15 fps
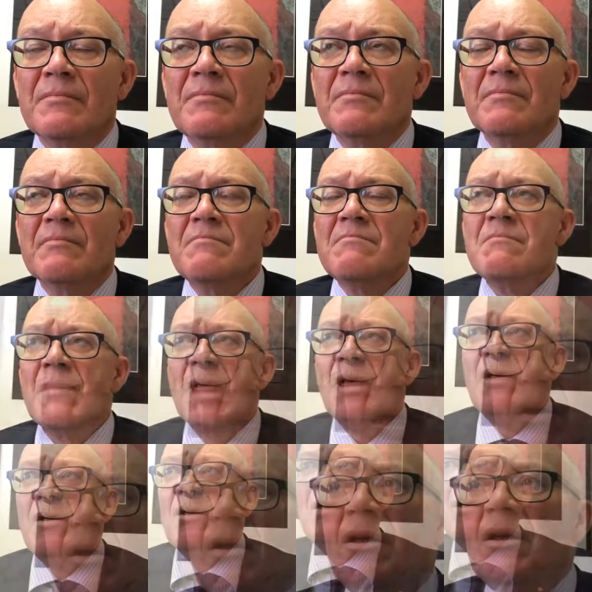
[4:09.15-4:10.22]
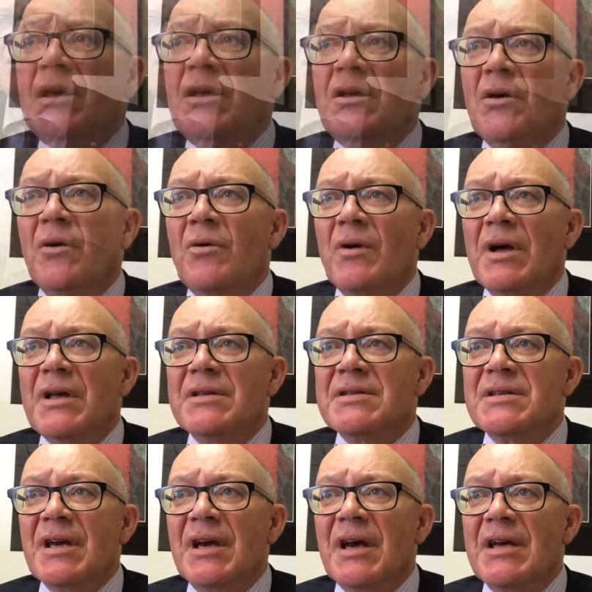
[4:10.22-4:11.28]
Mm you know,
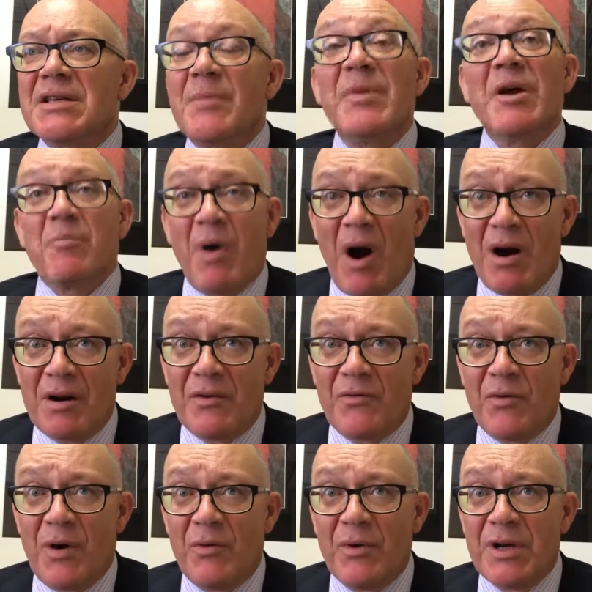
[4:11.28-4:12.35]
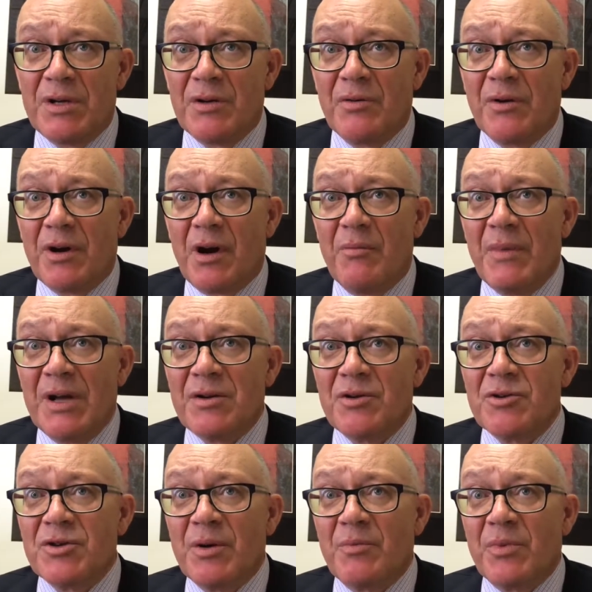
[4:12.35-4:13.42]
it's a it's a big part of what we do in our
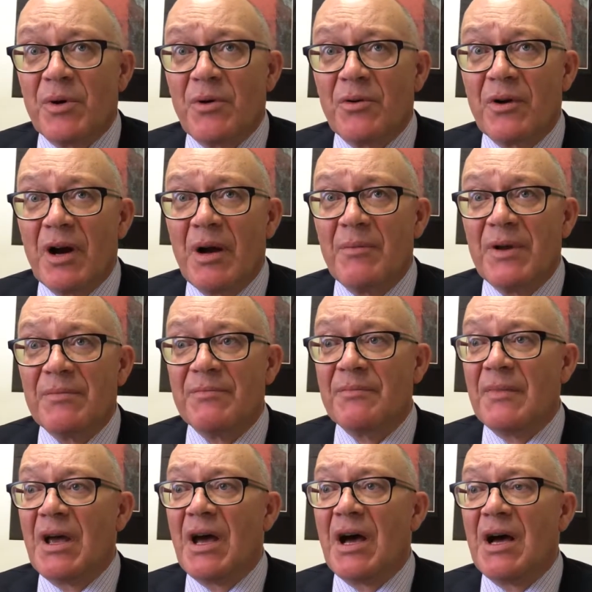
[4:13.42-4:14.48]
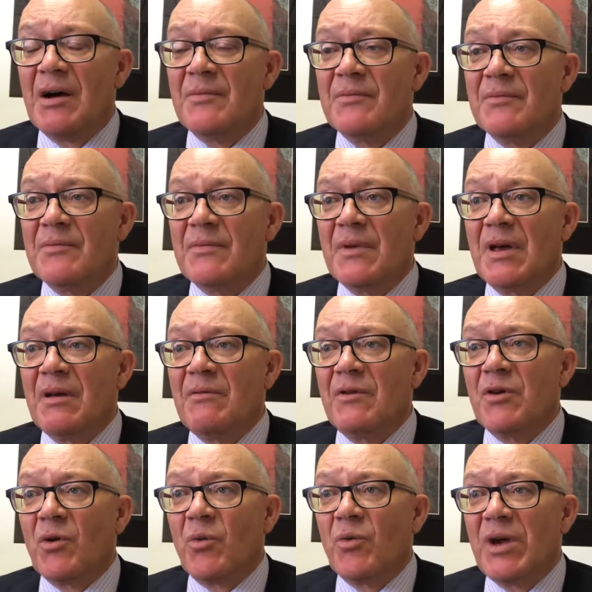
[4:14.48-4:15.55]
mentorship program, and um, it,
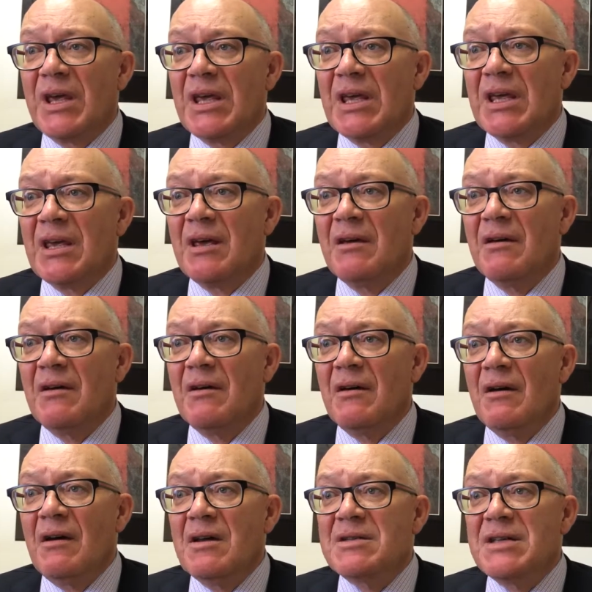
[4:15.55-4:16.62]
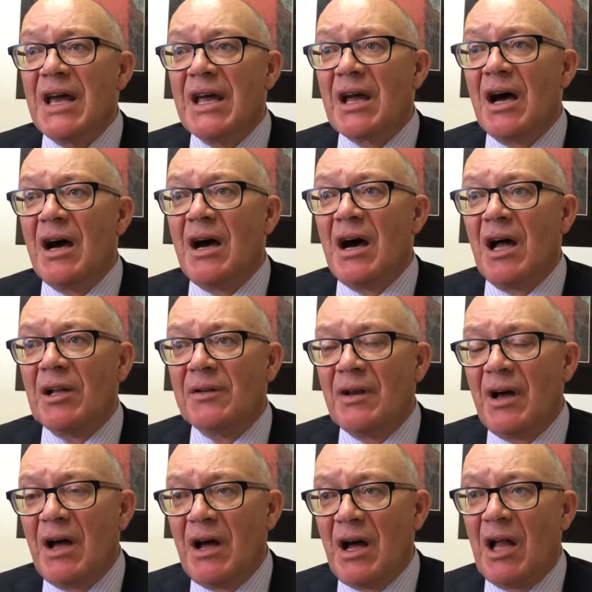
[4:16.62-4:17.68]
you know, we take a,
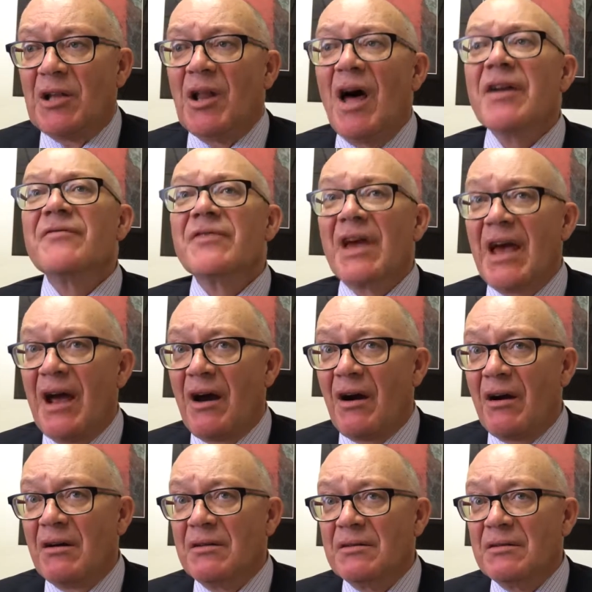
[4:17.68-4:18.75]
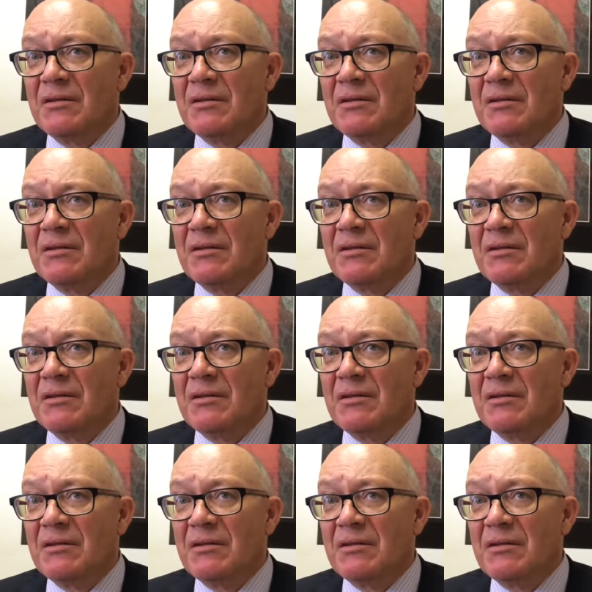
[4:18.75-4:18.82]
a lot of care